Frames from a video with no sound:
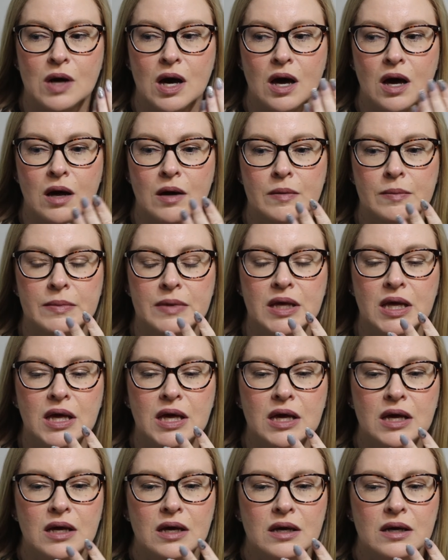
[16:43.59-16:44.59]

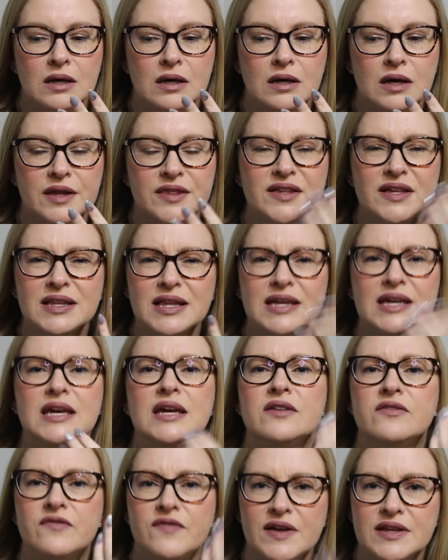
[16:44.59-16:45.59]
I think like
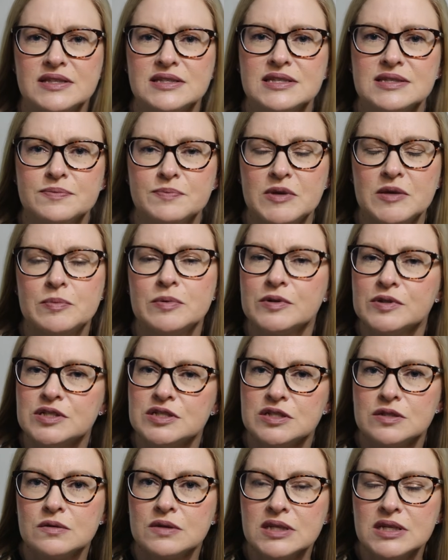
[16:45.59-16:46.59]
convince people
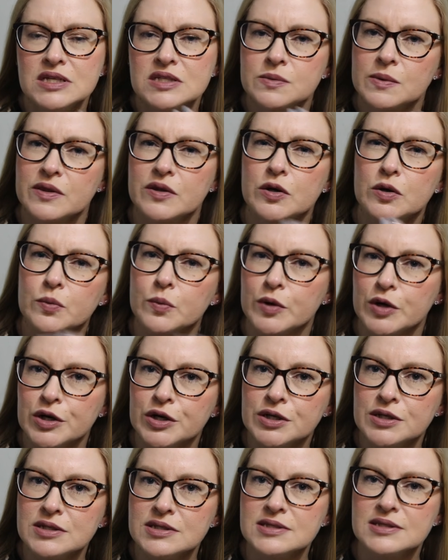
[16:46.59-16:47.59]
to do things with her
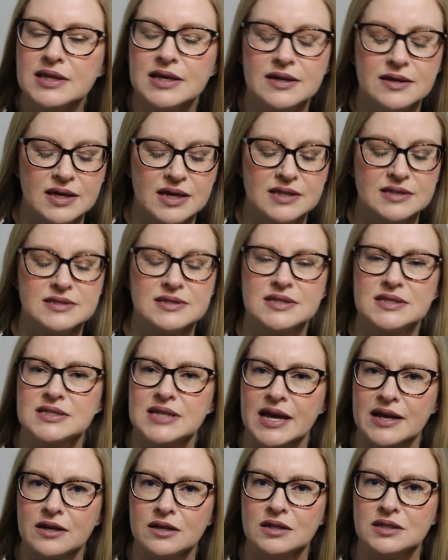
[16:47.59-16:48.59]
words, like hence the
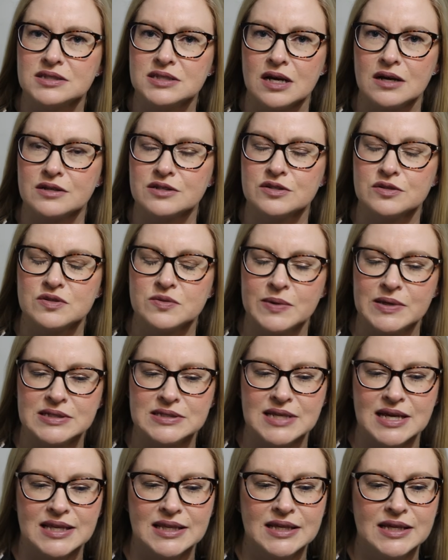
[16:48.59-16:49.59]
title, A Tongue So Sweet
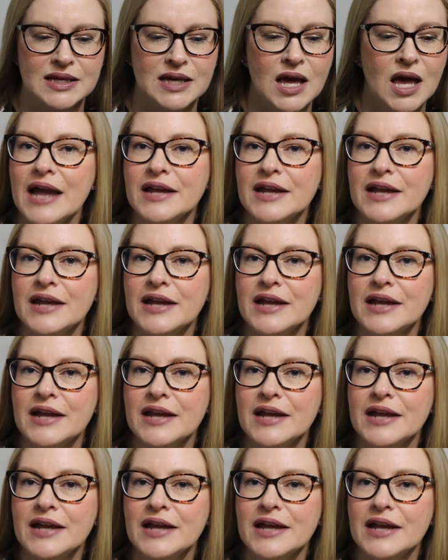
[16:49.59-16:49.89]
and Deadly.